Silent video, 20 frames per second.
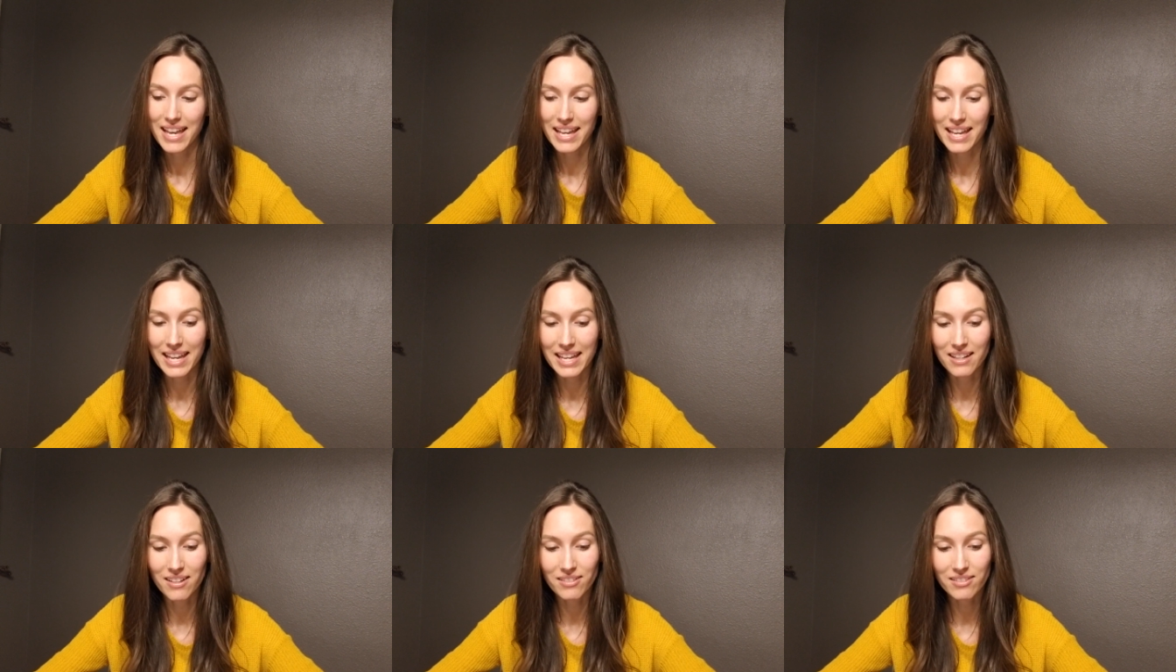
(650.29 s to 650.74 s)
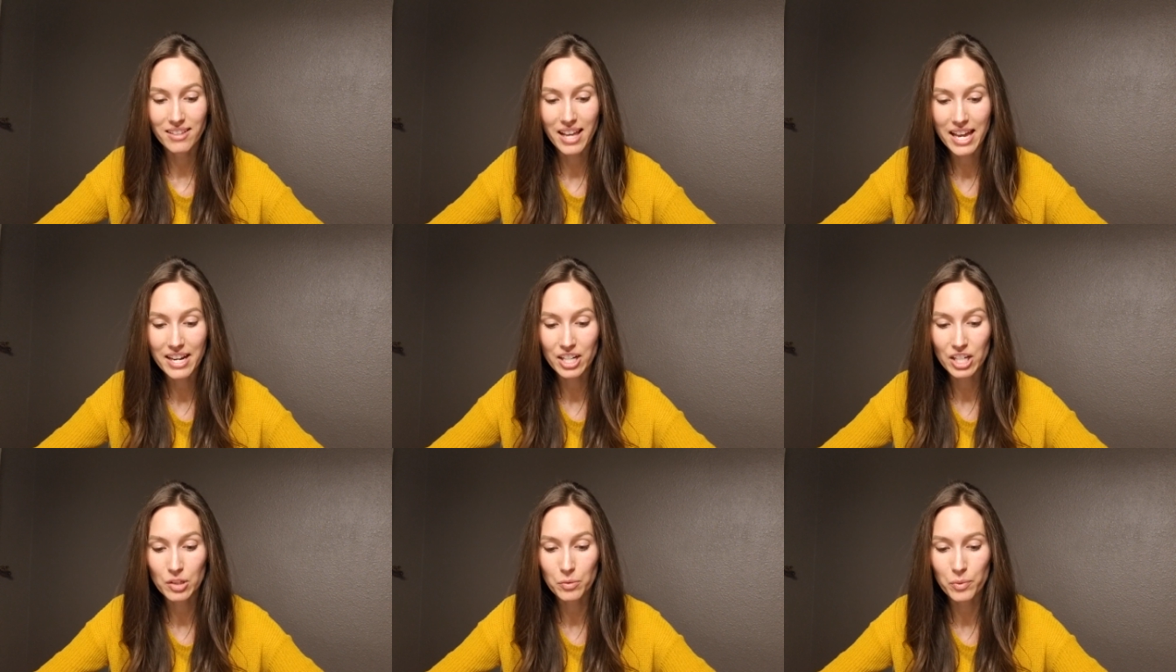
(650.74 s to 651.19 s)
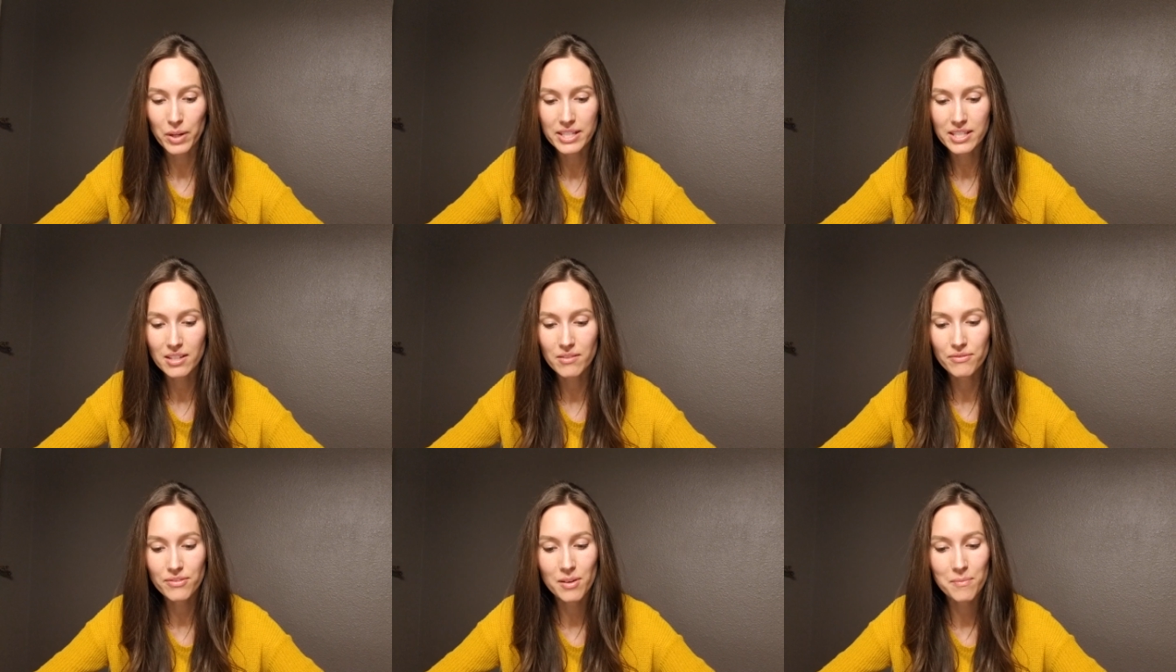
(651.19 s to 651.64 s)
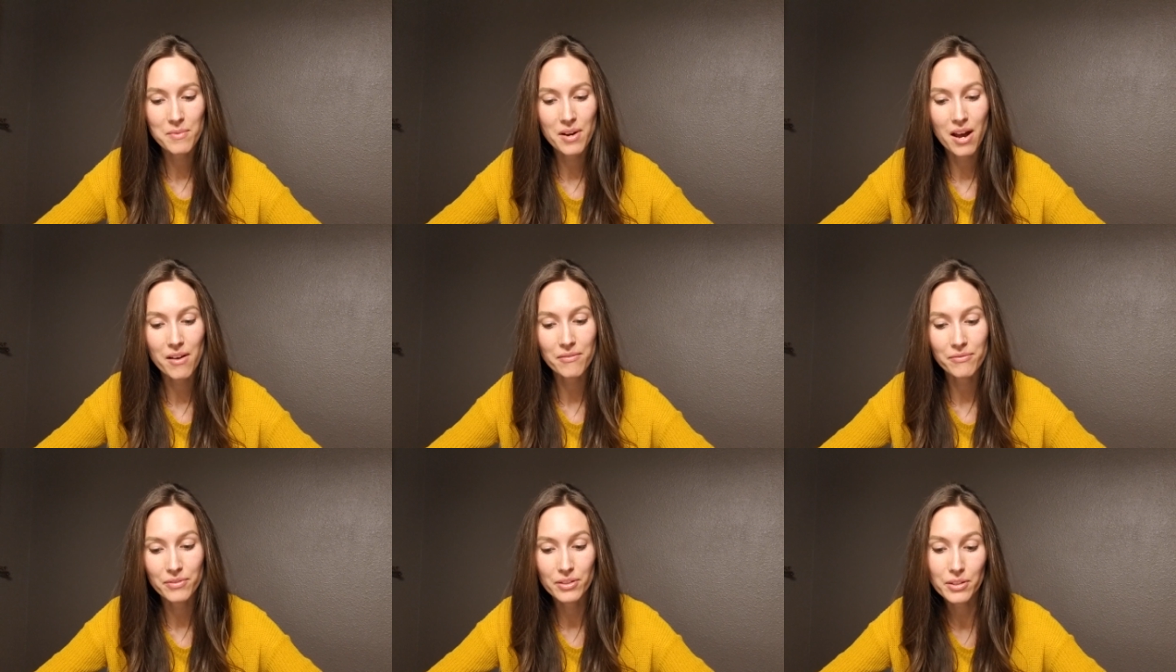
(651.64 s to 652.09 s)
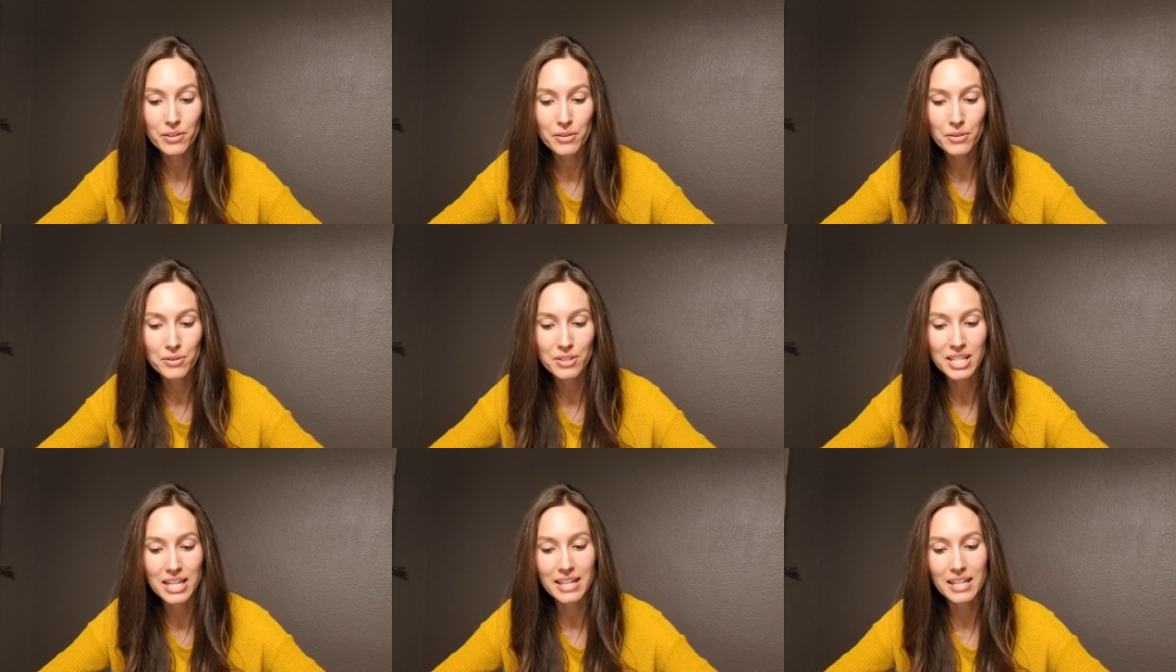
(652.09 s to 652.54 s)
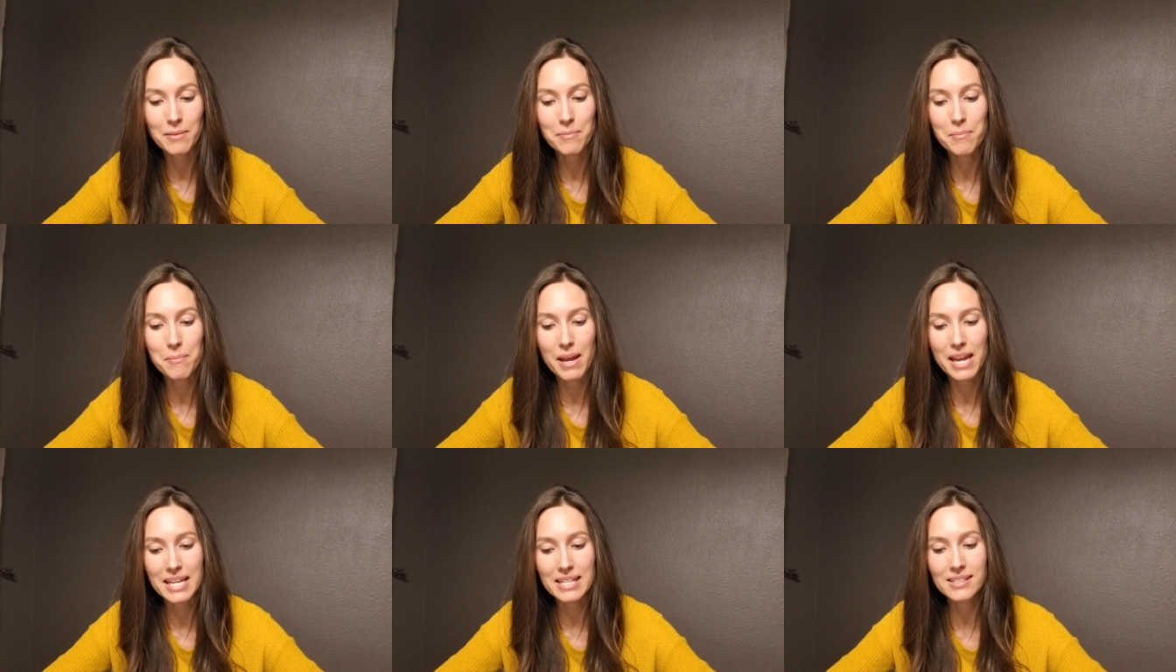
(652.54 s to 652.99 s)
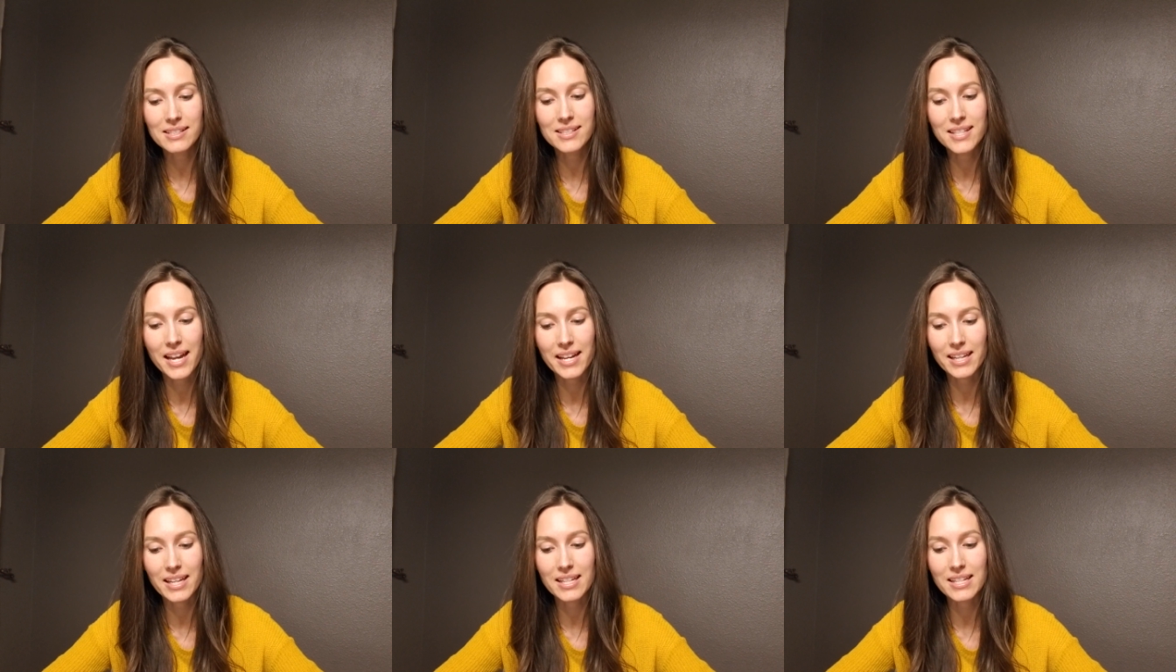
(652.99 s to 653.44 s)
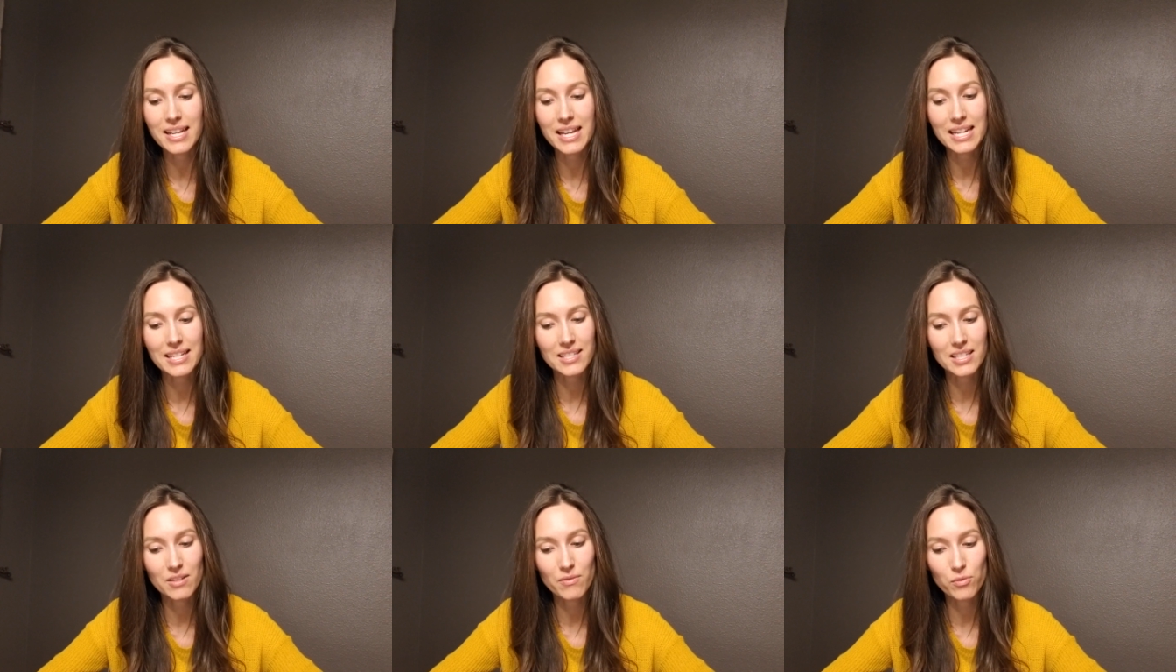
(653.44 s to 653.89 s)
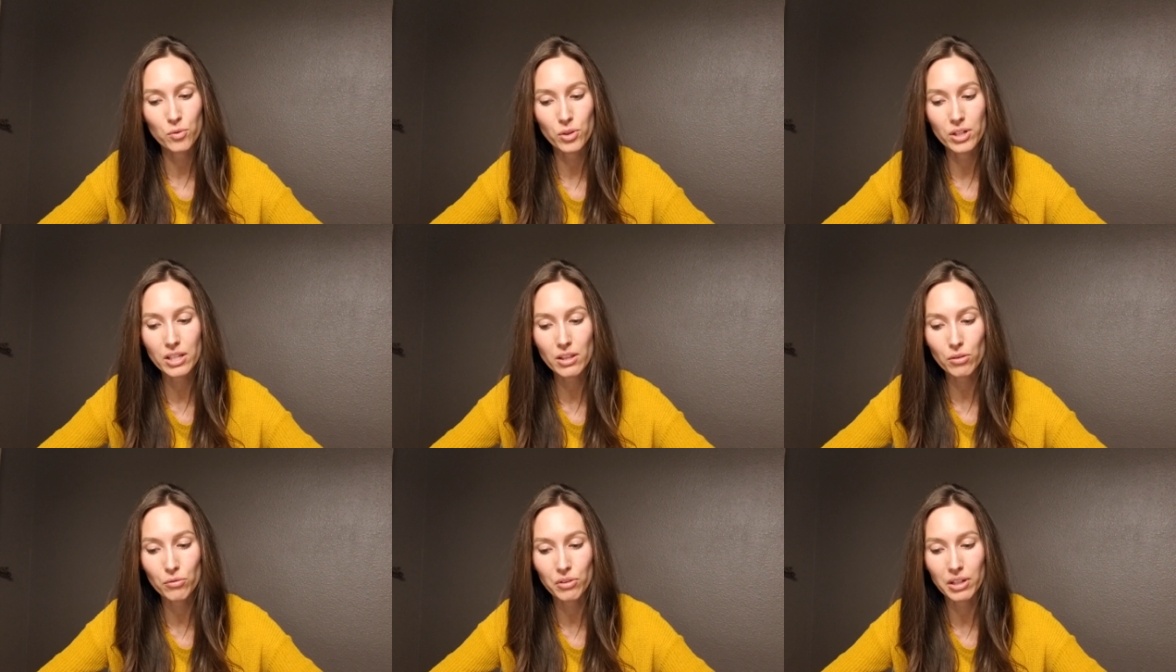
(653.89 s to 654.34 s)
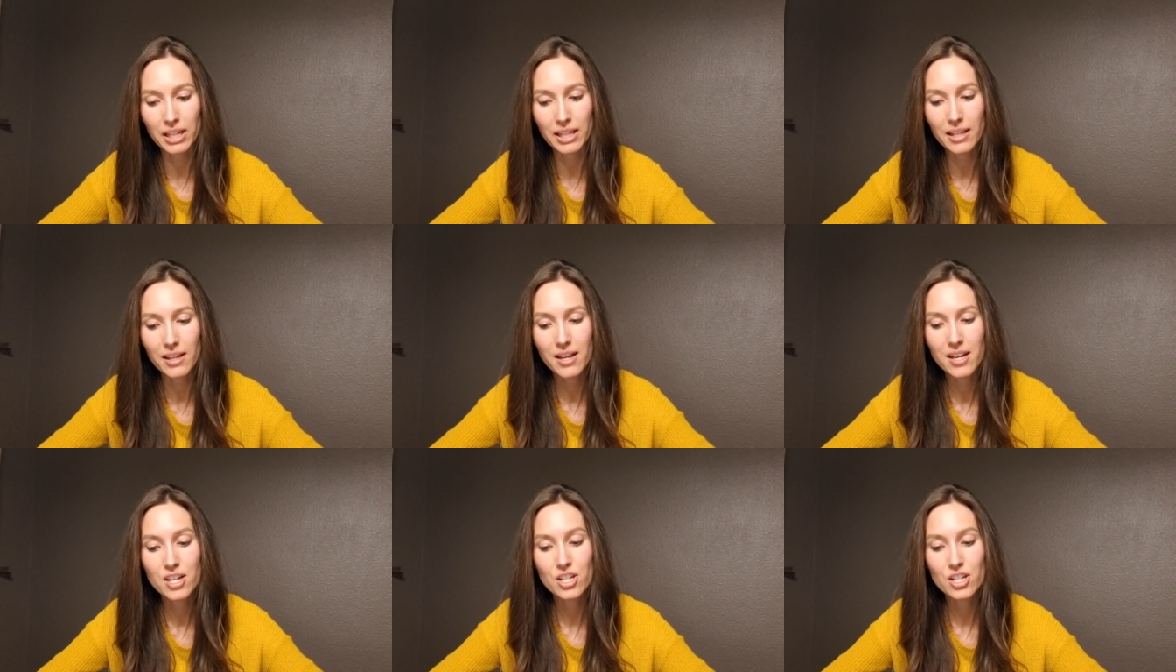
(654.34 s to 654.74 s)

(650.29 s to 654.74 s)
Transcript: In a letter written from Nauvoo dated May 2nd, 1843,